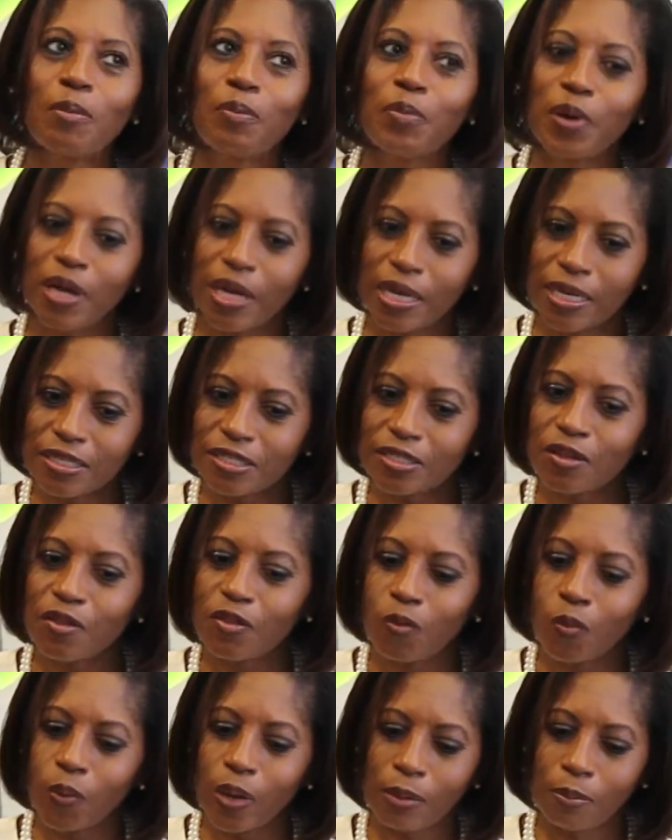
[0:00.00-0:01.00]
But
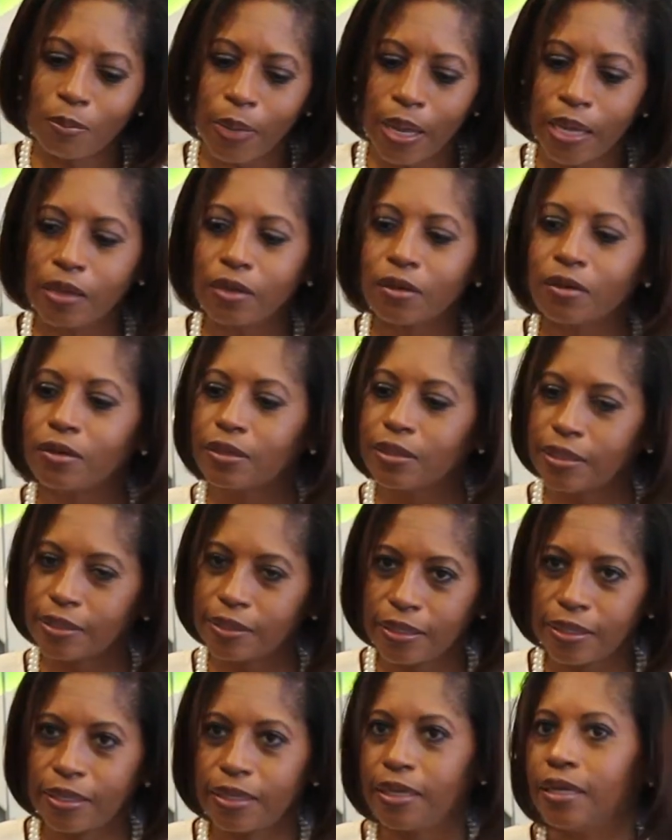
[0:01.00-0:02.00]
the way Michael and
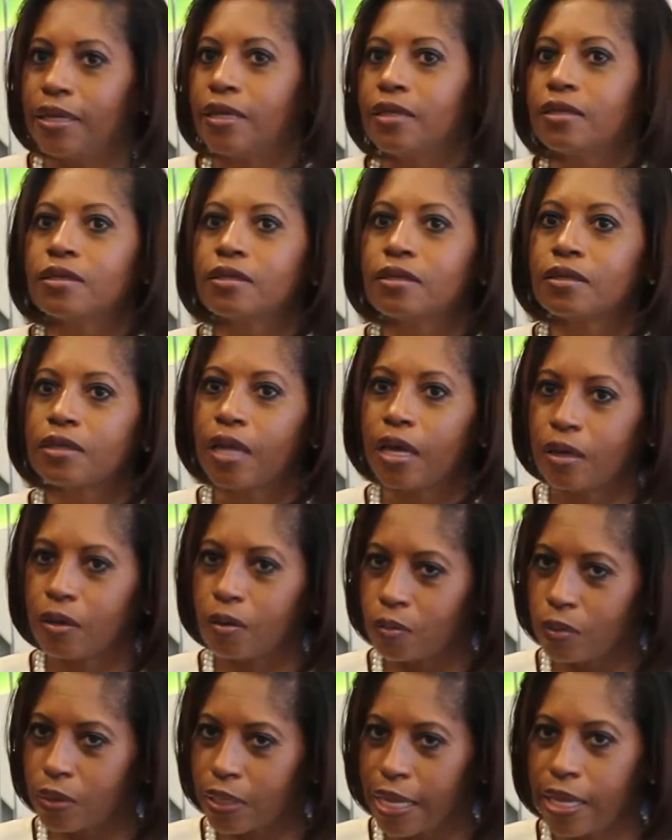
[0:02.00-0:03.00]
Kate kind
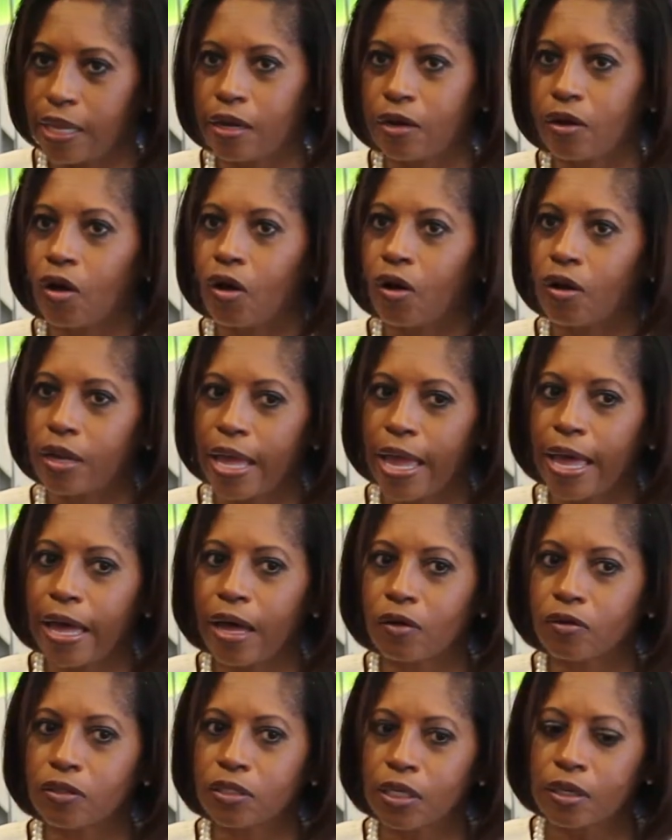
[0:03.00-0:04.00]
of laid it all
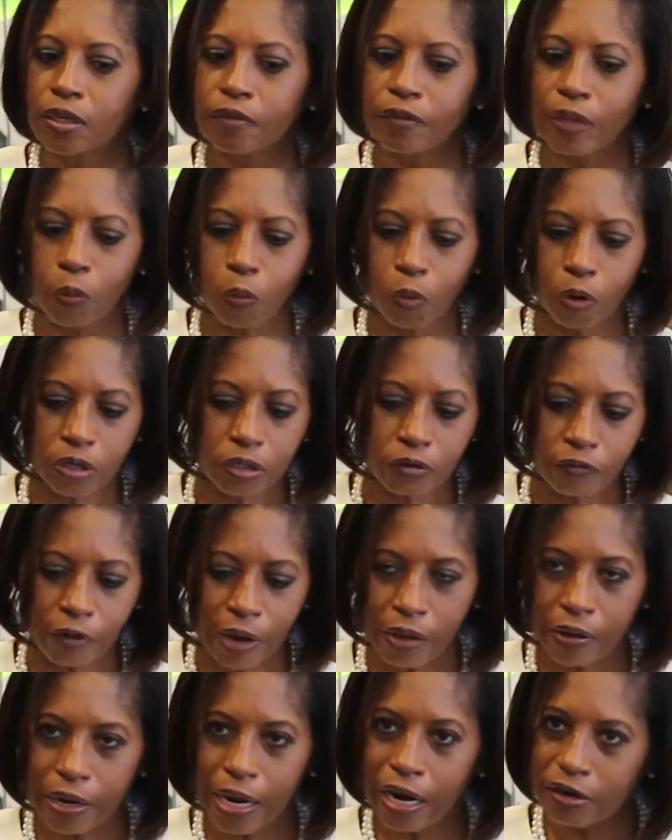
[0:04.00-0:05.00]
out, they worked
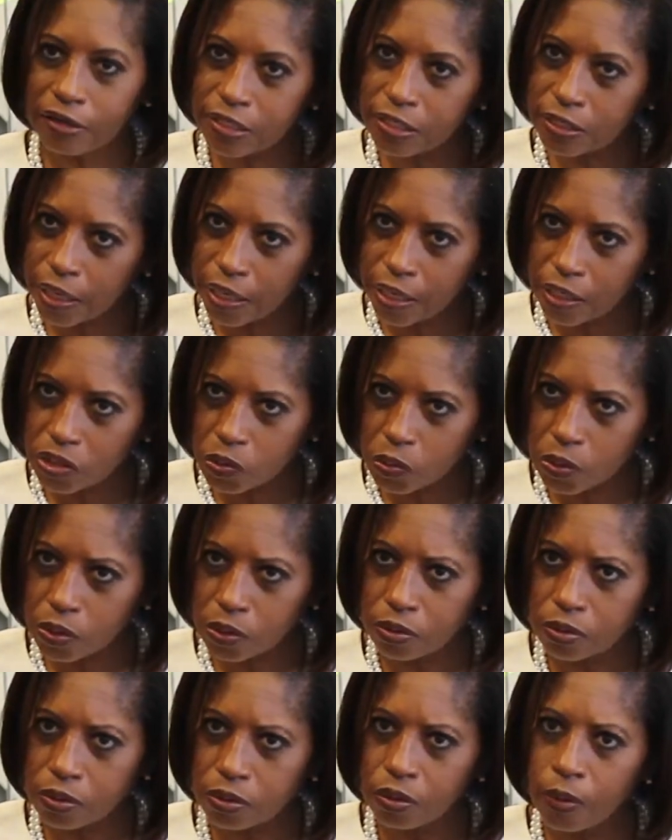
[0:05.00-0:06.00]
around our
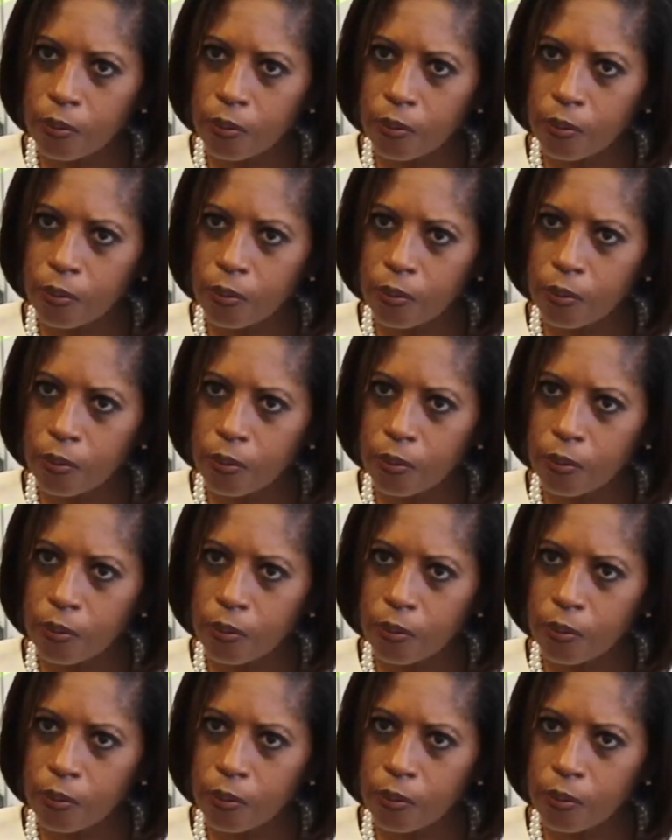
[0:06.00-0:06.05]
schedule.